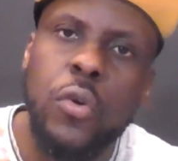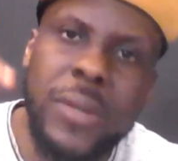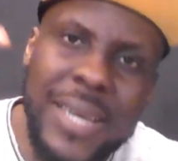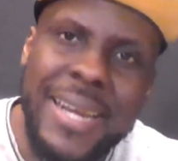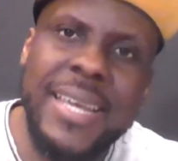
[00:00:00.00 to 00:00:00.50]

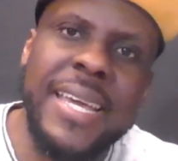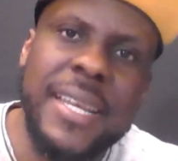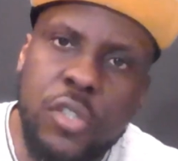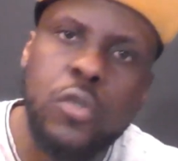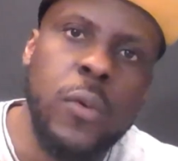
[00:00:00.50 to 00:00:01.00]
get
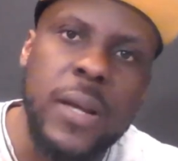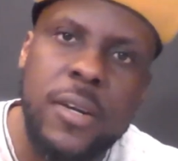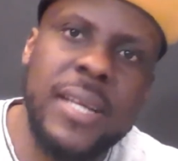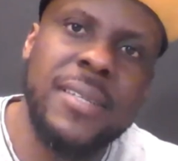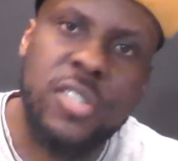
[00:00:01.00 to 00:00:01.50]
into
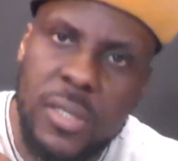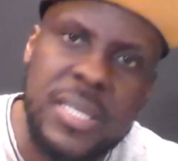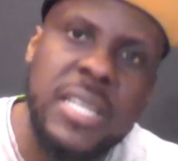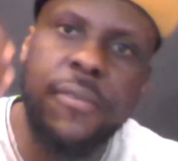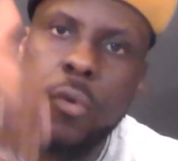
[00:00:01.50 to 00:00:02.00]
another
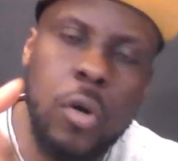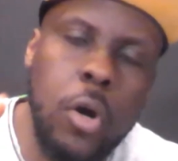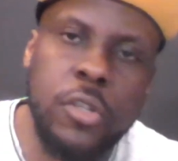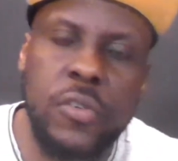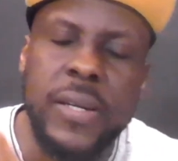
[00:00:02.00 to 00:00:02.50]
successful
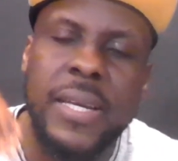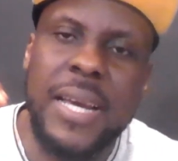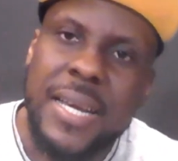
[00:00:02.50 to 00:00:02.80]
country.